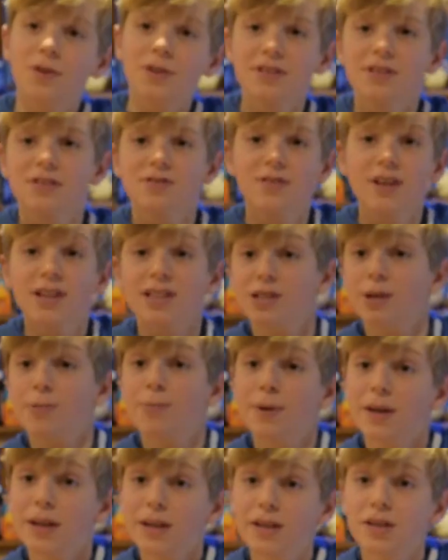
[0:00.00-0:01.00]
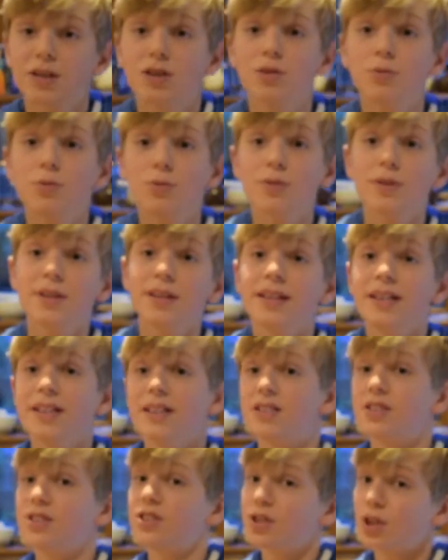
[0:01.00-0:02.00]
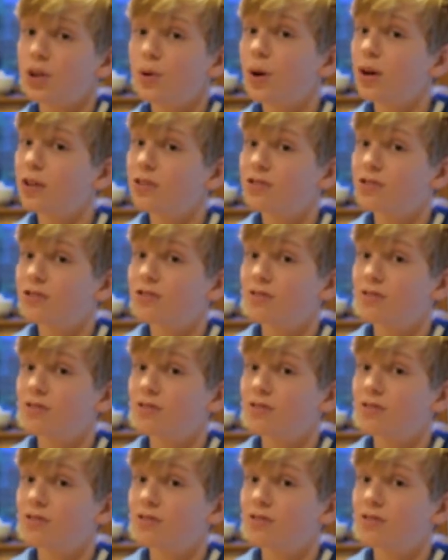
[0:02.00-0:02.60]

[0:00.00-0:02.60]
this recipe you will need 200